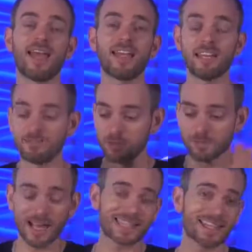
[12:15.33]
And if
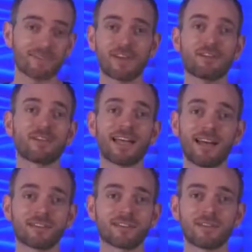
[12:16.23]
you've got
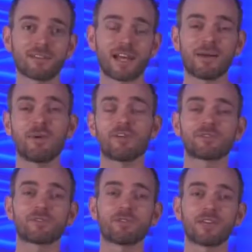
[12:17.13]
700,000 of those
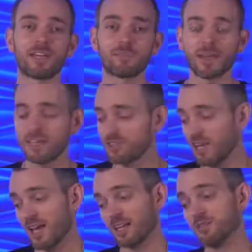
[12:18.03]
eyeballs on your fan page
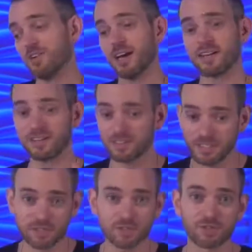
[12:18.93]
and you've got an
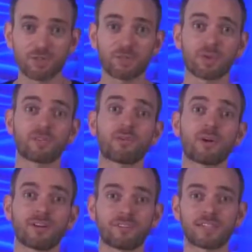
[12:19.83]
additional 300,000
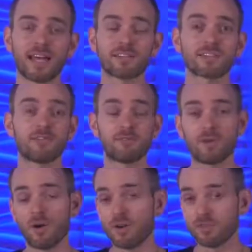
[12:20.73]
or 400,000 of
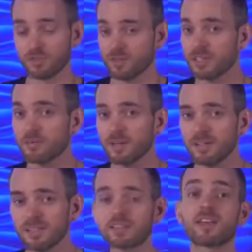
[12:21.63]
them on your
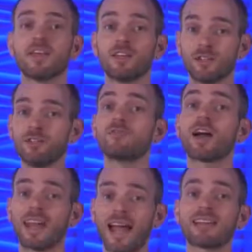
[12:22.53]
email list,
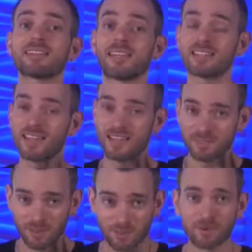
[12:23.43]
you've got assets
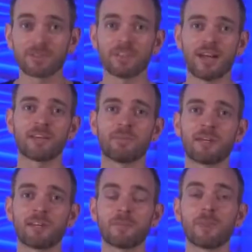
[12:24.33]
that are worth a lot of
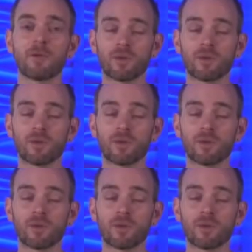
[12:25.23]
money.